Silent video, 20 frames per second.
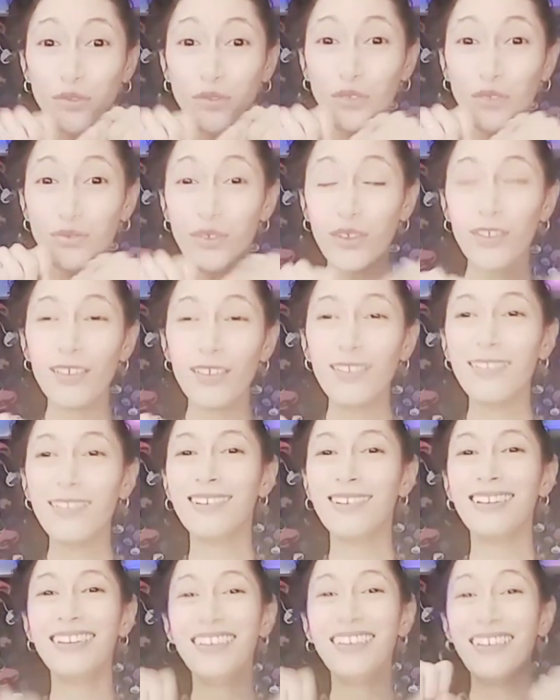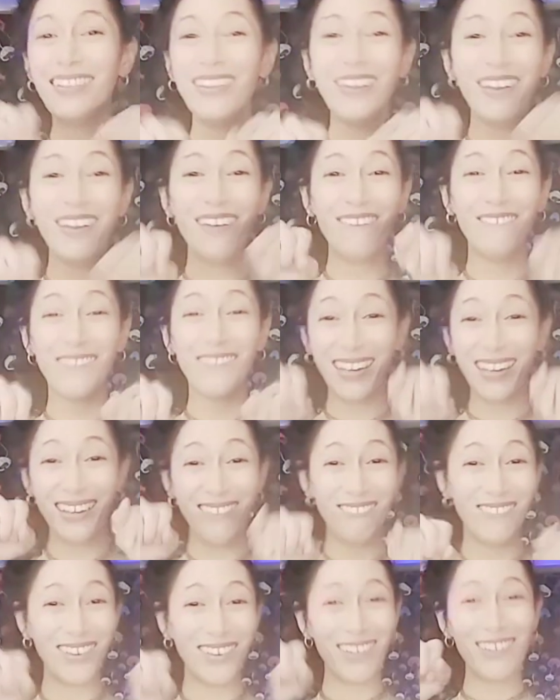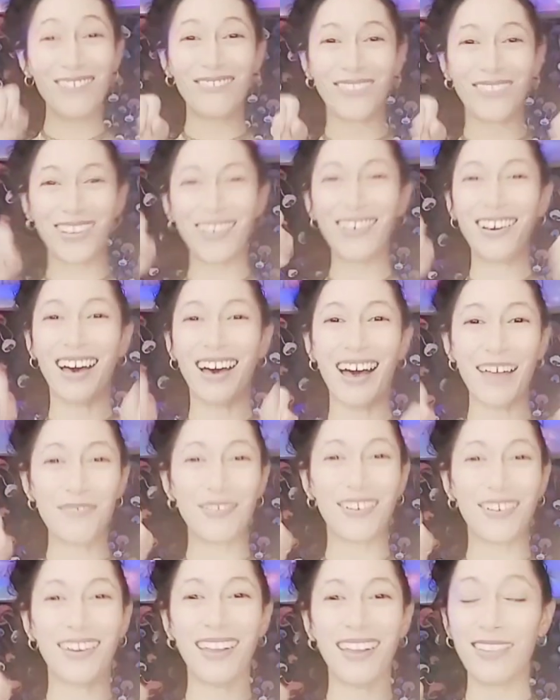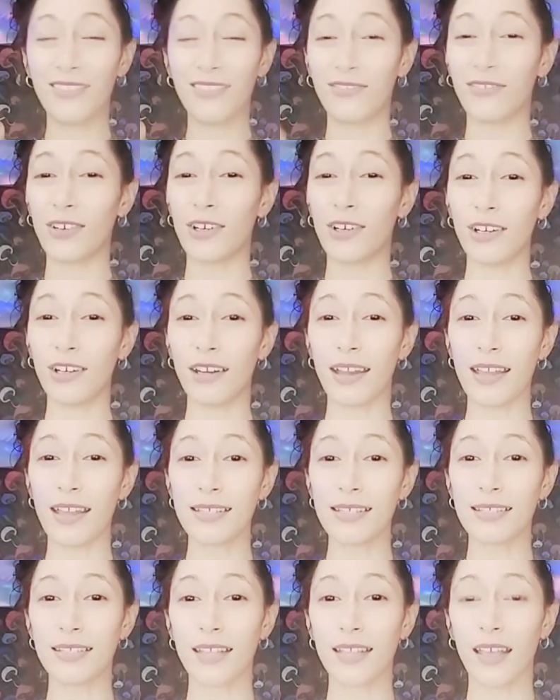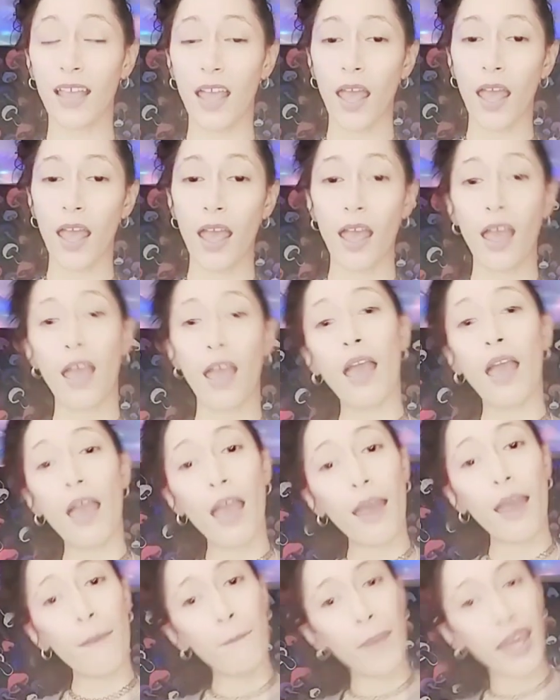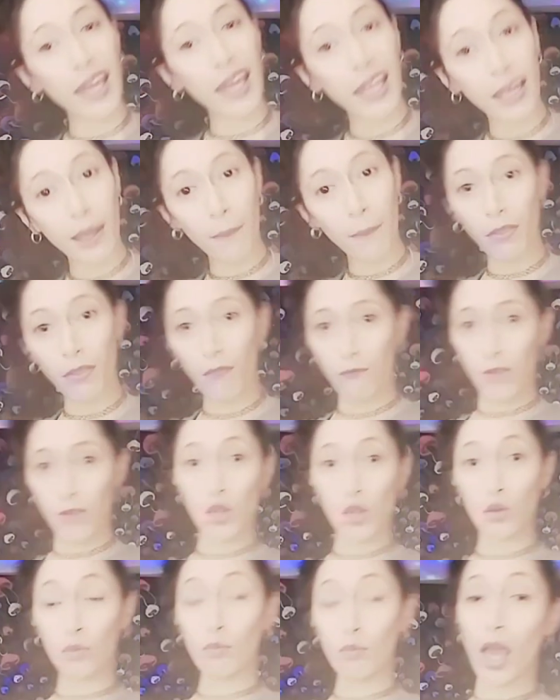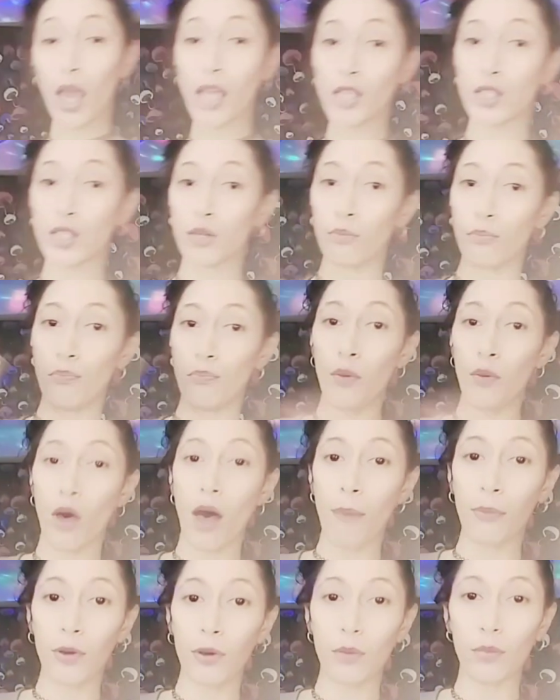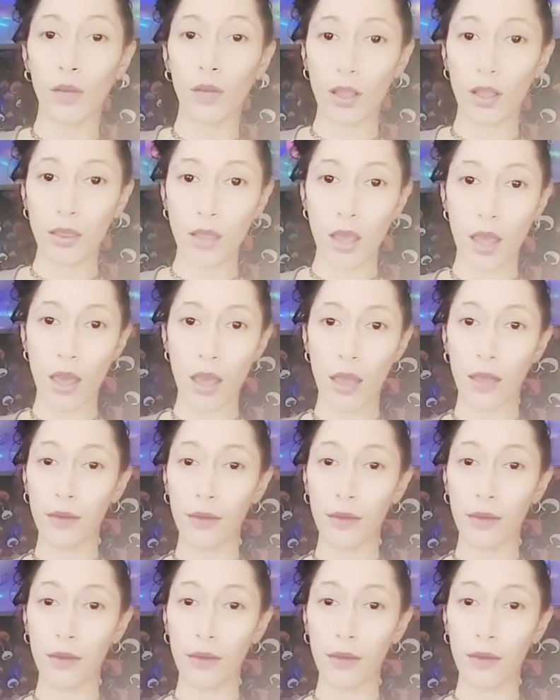little bunny foo foo hopped around the forest, picking up the field mice and bopping them on the head.